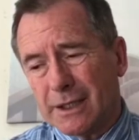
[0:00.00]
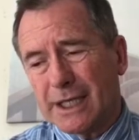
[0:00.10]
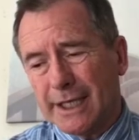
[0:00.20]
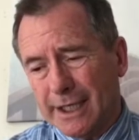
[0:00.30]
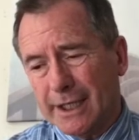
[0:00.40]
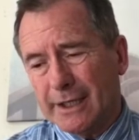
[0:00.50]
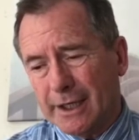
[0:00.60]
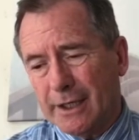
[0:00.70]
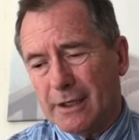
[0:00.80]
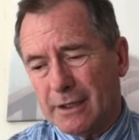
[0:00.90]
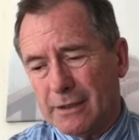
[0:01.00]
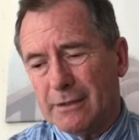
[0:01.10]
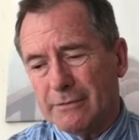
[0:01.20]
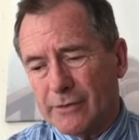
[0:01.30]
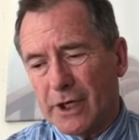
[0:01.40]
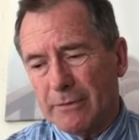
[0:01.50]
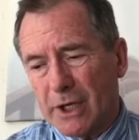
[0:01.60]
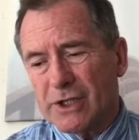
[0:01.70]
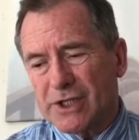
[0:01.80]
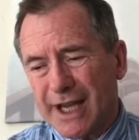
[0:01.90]
clearly, they are very
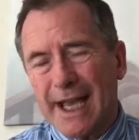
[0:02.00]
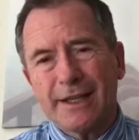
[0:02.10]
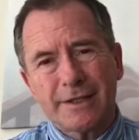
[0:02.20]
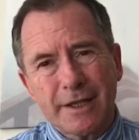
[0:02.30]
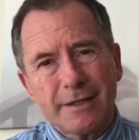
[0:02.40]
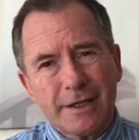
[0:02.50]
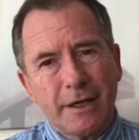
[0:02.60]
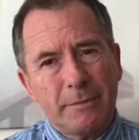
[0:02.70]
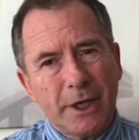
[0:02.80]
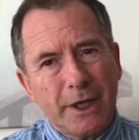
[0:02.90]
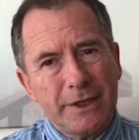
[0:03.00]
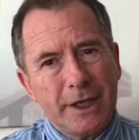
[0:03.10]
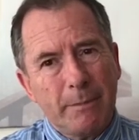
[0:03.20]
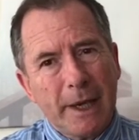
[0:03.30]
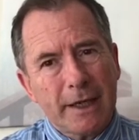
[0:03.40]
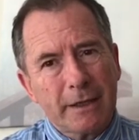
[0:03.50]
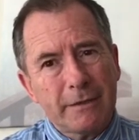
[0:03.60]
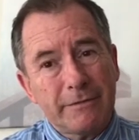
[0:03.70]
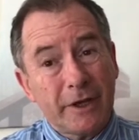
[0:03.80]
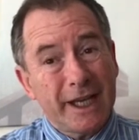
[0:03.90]
much hands tied behind their back
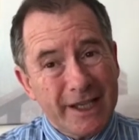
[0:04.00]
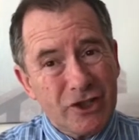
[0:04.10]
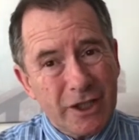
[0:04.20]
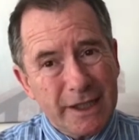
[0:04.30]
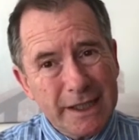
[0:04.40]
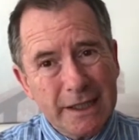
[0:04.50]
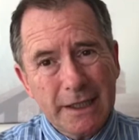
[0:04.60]
financially.